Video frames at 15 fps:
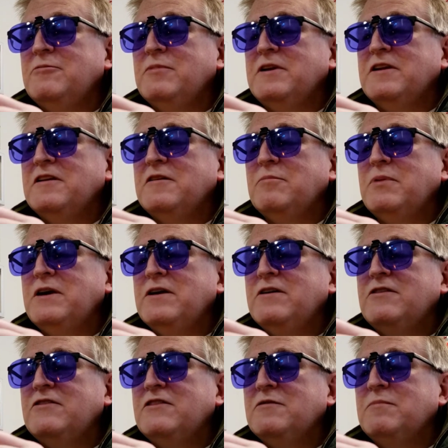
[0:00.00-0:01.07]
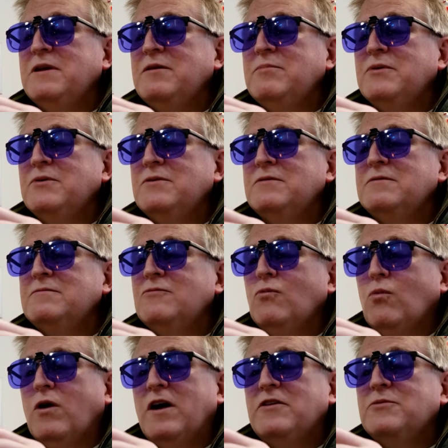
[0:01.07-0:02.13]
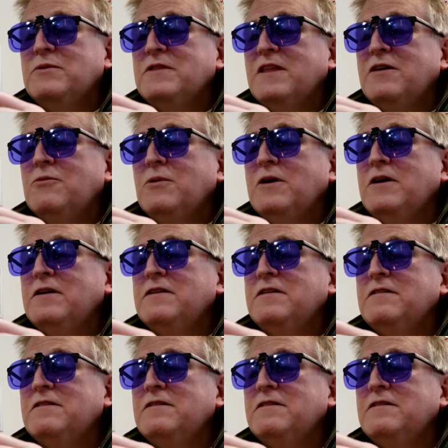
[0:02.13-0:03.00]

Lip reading: But it appears that people want what they want,